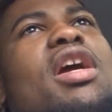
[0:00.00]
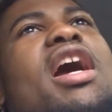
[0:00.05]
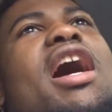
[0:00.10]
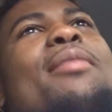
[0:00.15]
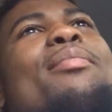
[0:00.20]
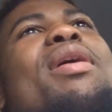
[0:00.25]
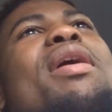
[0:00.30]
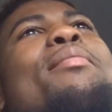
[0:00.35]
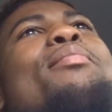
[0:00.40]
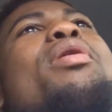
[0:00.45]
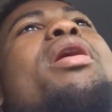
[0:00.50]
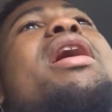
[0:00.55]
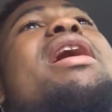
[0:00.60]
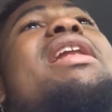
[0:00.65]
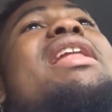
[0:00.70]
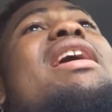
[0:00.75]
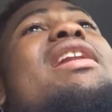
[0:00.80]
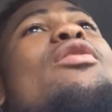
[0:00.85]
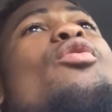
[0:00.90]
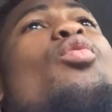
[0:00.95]
I've been
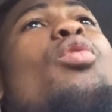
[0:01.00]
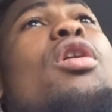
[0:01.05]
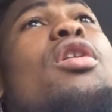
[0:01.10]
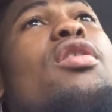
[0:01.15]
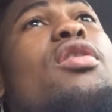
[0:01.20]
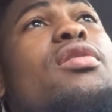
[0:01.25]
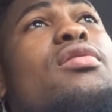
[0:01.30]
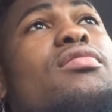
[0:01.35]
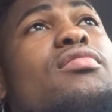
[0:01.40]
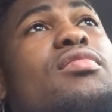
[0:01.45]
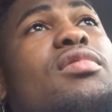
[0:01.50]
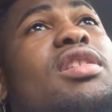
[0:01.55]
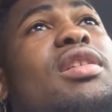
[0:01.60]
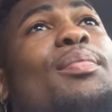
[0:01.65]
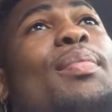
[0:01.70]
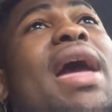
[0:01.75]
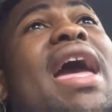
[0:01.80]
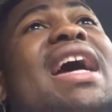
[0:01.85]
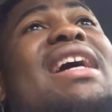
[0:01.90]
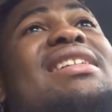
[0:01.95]
putting in the work the
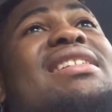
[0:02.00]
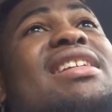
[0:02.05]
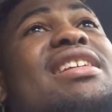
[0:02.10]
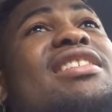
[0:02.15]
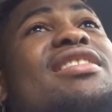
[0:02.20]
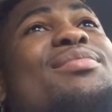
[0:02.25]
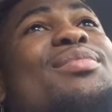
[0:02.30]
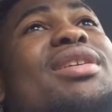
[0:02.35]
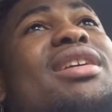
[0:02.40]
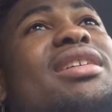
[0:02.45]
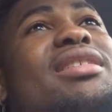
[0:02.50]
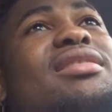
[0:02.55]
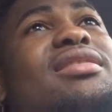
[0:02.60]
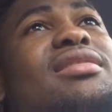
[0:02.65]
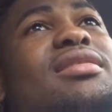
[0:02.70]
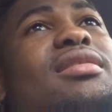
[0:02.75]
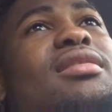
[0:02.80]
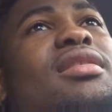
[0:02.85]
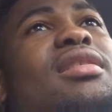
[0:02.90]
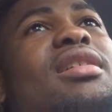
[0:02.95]
past 6 months.
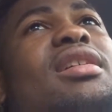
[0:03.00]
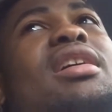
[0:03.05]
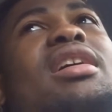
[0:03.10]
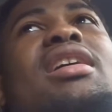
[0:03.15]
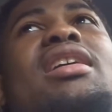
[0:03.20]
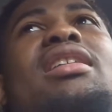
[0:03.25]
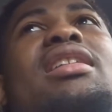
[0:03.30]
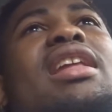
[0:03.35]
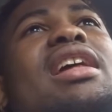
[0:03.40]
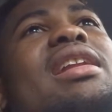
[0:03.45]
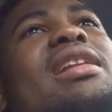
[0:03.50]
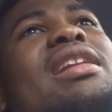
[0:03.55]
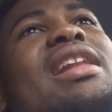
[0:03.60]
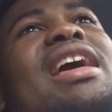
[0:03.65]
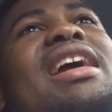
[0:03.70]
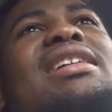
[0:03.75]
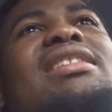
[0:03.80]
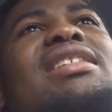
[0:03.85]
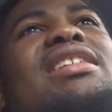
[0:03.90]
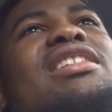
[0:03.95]
Now the
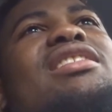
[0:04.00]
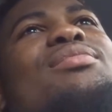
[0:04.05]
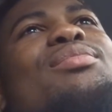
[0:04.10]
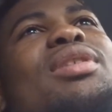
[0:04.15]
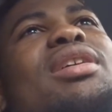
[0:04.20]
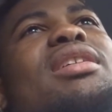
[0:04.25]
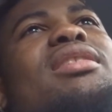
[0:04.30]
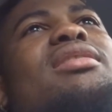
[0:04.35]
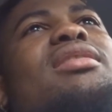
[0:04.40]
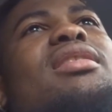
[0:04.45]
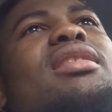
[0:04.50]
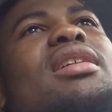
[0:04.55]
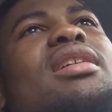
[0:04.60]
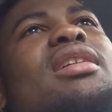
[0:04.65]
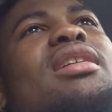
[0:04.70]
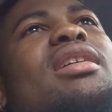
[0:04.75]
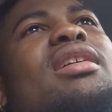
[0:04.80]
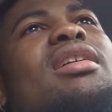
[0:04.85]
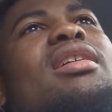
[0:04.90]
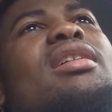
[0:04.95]
next 6 months,
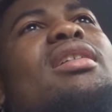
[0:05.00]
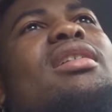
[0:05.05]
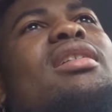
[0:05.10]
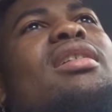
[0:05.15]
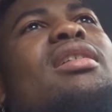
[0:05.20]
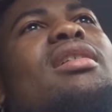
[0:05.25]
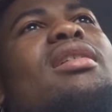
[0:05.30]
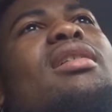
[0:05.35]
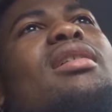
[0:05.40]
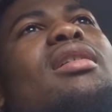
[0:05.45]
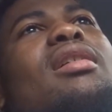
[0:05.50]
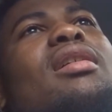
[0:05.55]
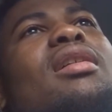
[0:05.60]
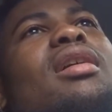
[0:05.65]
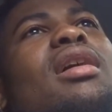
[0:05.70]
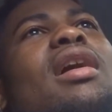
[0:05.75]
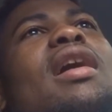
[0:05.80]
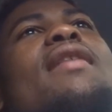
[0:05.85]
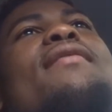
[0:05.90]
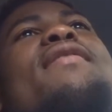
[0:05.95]

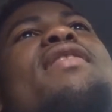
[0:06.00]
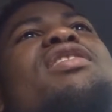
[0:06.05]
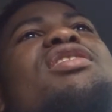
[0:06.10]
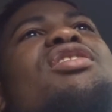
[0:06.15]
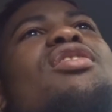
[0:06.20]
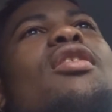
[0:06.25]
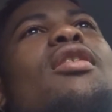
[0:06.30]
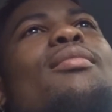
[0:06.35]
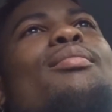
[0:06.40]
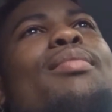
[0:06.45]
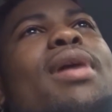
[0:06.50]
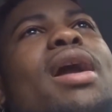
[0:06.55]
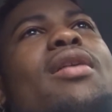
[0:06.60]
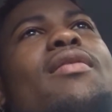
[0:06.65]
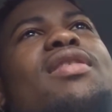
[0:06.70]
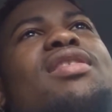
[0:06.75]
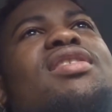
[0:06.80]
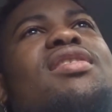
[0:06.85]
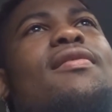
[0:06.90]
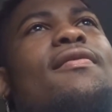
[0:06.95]
I'm finna start
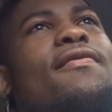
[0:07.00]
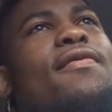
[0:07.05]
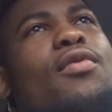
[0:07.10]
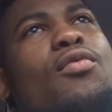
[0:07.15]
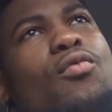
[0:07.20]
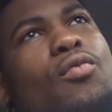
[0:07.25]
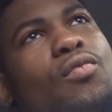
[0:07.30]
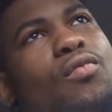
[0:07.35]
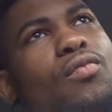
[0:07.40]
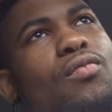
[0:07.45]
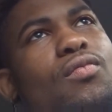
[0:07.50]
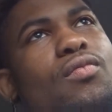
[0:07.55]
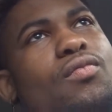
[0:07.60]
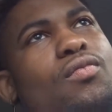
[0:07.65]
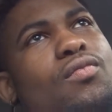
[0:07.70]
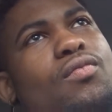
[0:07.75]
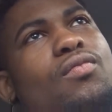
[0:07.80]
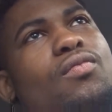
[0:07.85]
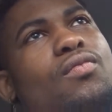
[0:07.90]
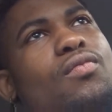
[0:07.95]
bearing some fruit.
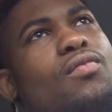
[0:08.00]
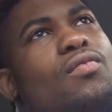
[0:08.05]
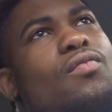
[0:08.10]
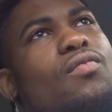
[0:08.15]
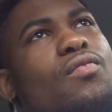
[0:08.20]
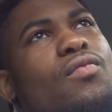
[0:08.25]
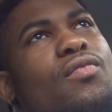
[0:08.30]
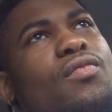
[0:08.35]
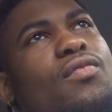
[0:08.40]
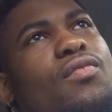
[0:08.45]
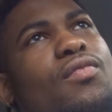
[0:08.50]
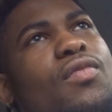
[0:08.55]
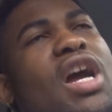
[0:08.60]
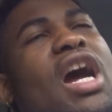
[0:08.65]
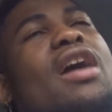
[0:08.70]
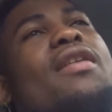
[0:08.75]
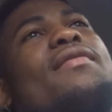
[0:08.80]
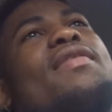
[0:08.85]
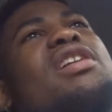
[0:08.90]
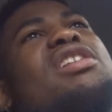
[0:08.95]

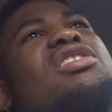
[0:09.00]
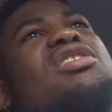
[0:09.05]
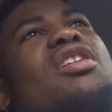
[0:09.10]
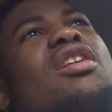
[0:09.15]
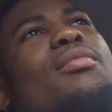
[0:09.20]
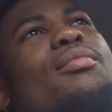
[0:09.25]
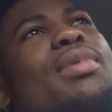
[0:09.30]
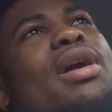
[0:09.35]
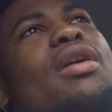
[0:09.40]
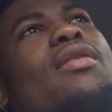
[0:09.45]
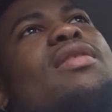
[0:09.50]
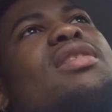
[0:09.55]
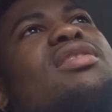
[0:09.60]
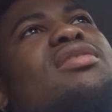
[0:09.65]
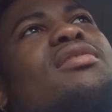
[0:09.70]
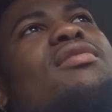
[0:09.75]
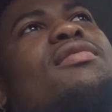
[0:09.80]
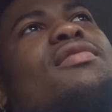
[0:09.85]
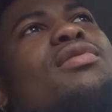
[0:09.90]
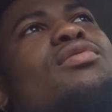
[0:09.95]
I'm finna start bearing
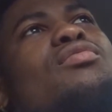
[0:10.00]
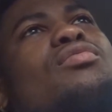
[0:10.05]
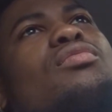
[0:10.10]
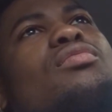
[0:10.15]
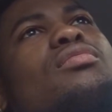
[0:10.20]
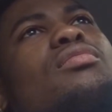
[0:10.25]
some fruit.